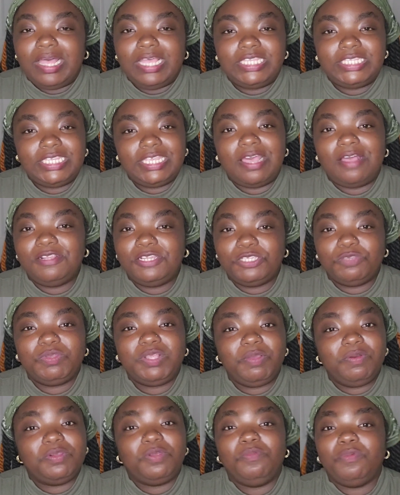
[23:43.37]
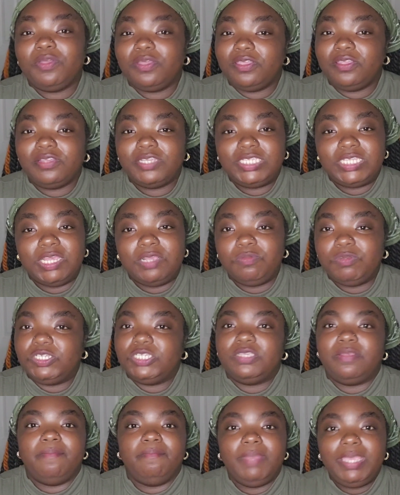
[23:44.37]
I see y'all just really want to work on yourself,
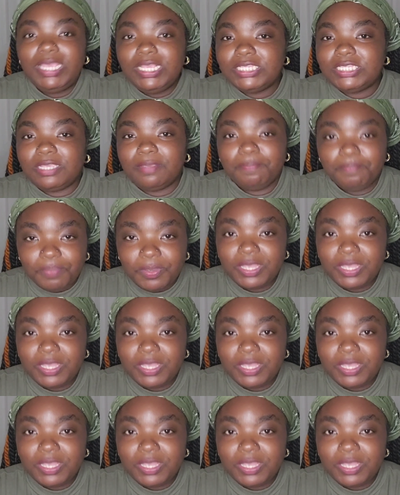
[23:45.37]
which is amazing.